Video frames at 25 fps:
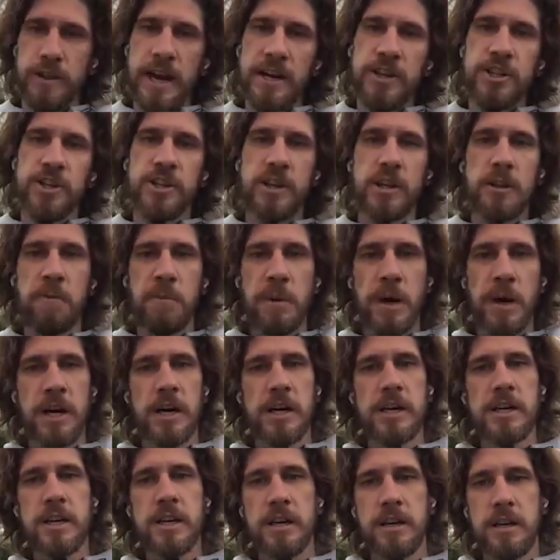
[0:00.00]
national
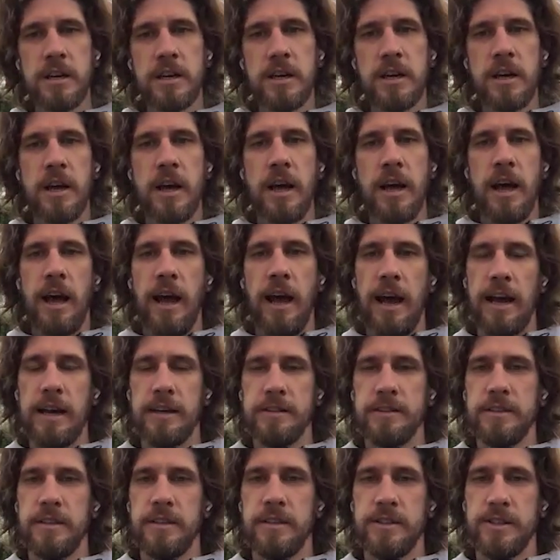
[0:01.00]
park,
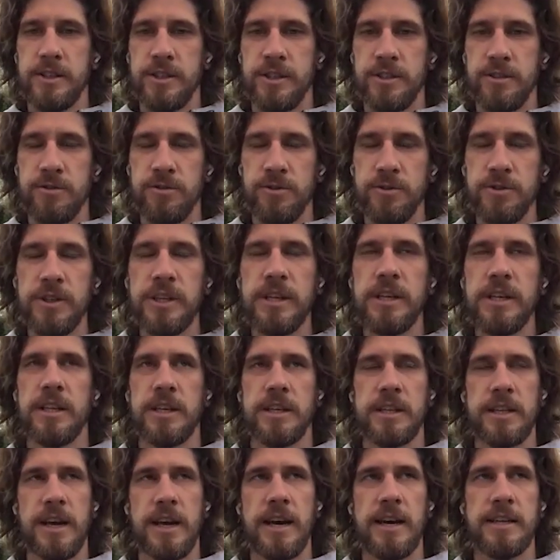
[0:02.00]
and it's
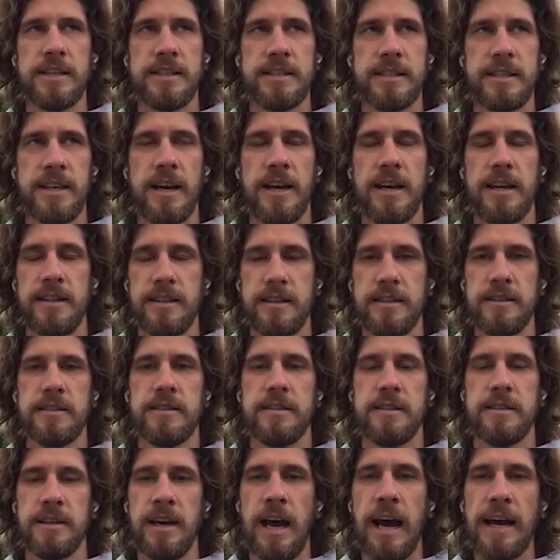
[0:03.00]
really nice.
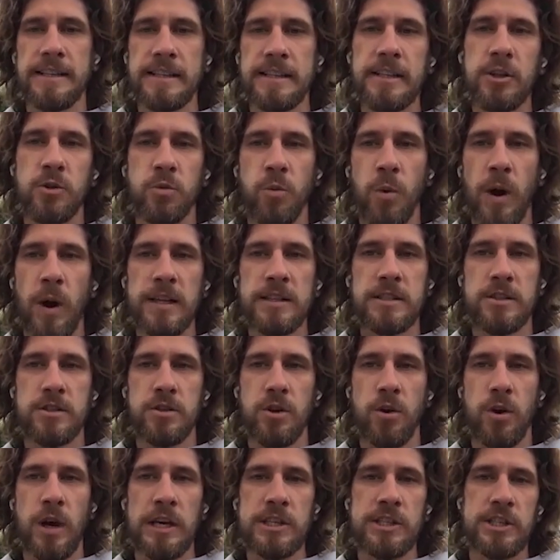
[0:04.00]
And I did it once,
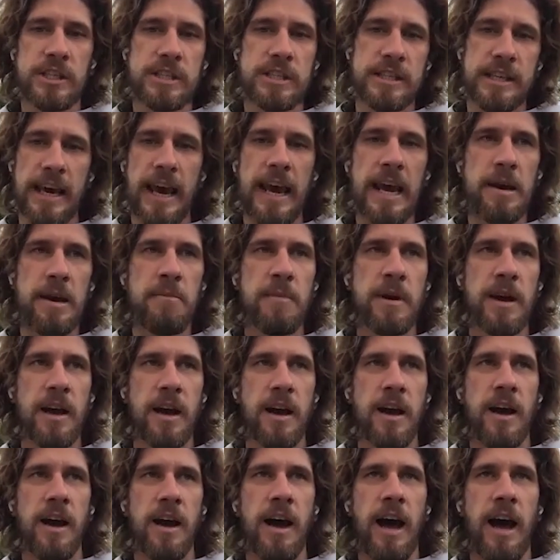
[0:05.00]
so I just came.
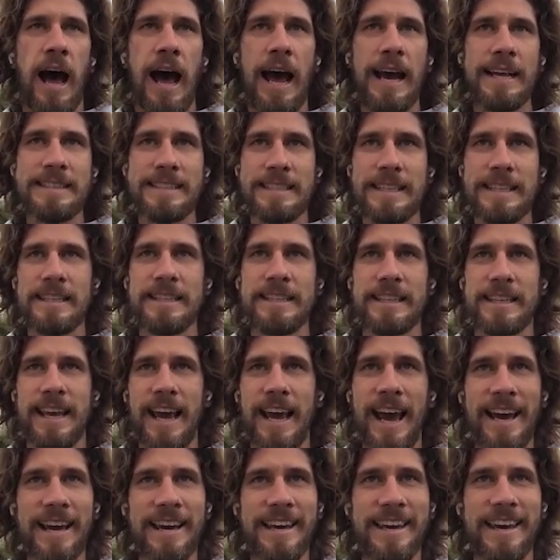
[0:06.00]
I did
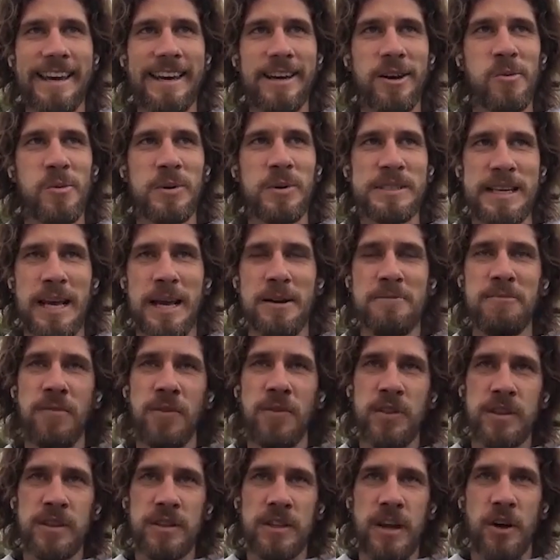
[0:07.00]
kayaking with them
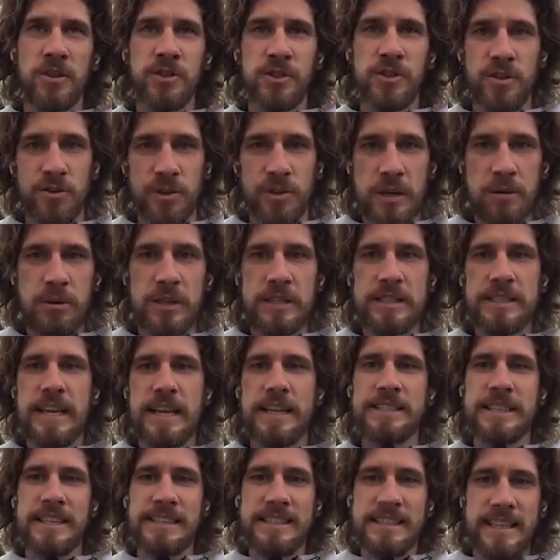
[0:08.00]
down the rivers.
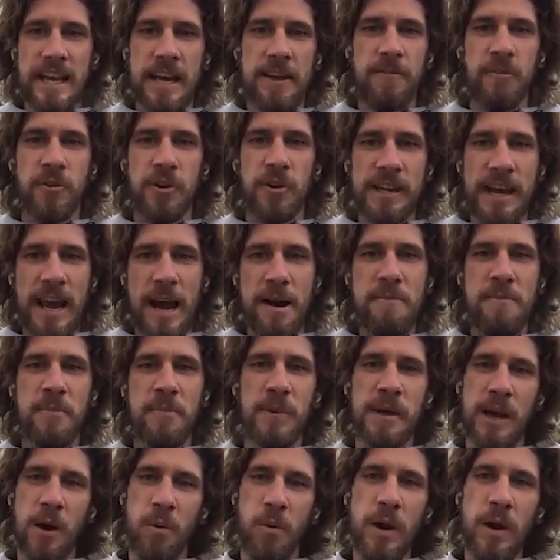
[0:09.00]
Then they stayed for a camp,
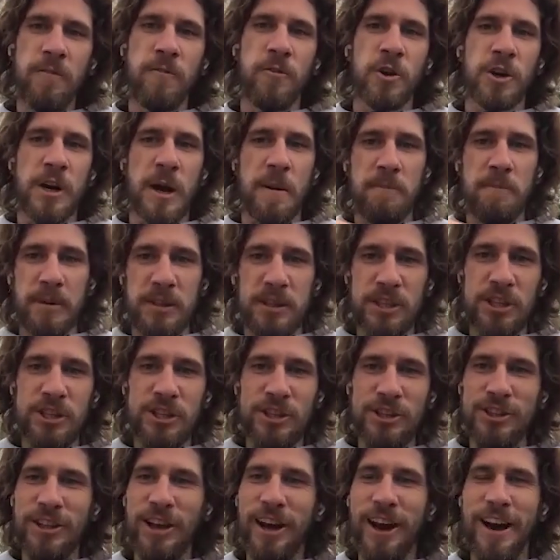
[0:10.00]
but I went for
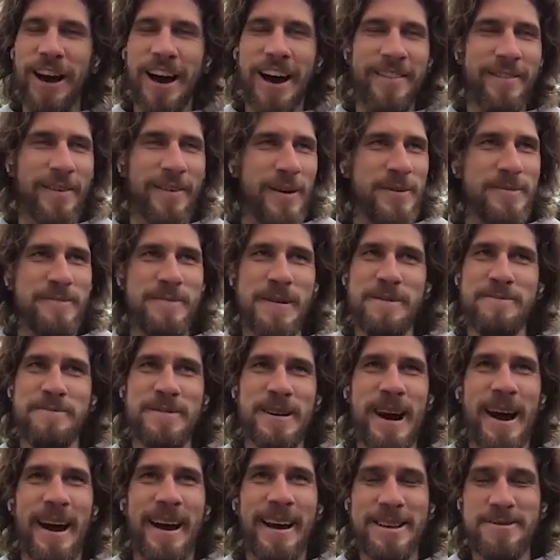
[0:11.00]
competition. And I
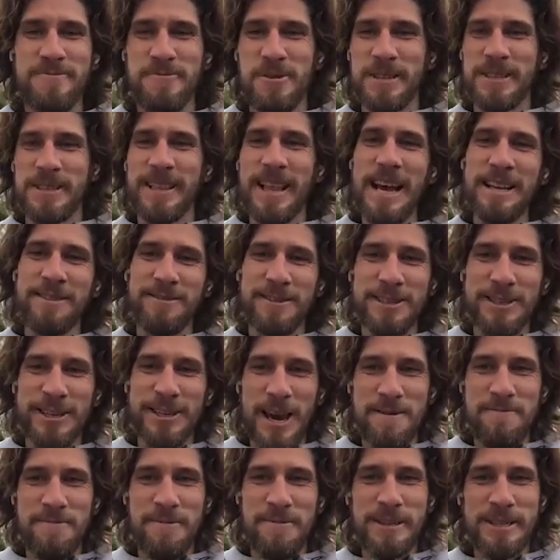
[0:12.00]
remember it was Latvian
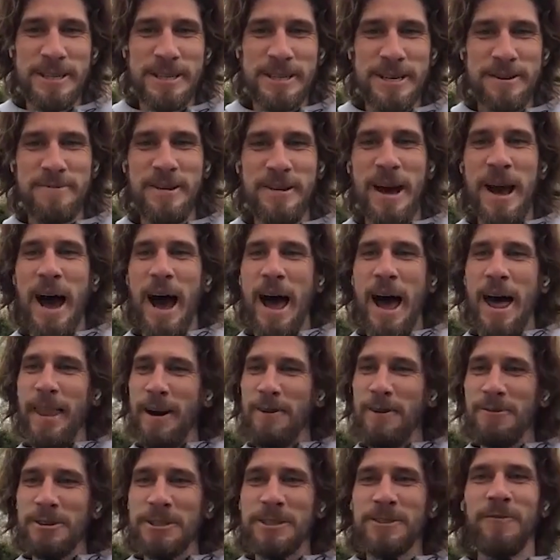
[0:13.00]
championship, and
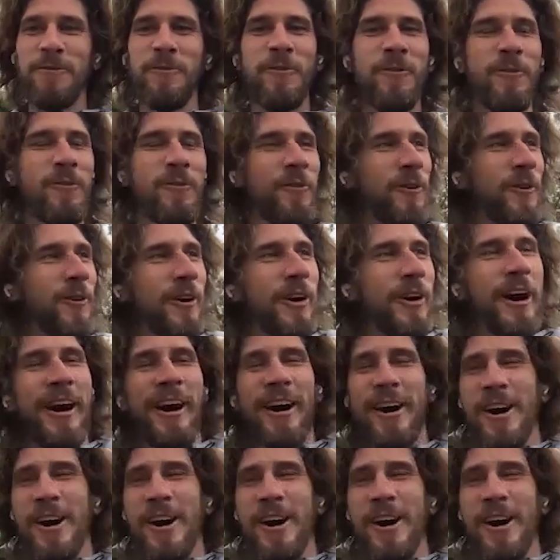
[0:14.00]
I was 4